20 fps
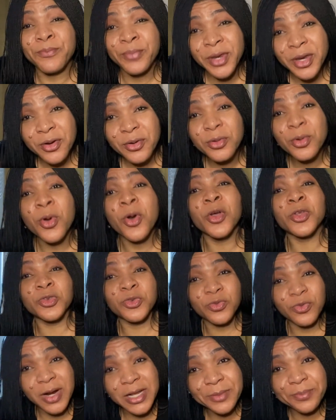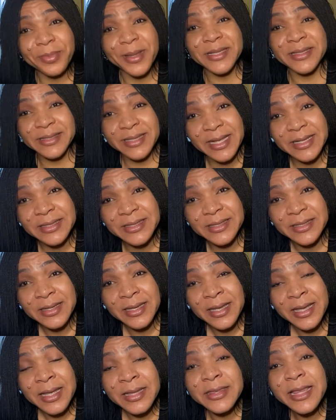bill 100%.
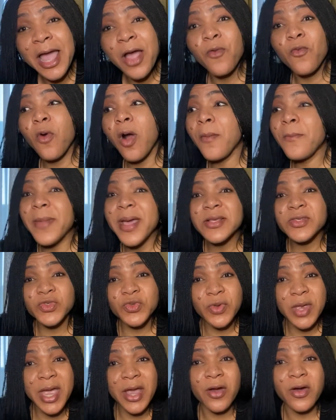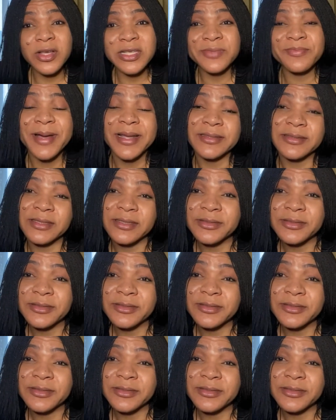Then what makes you a husband?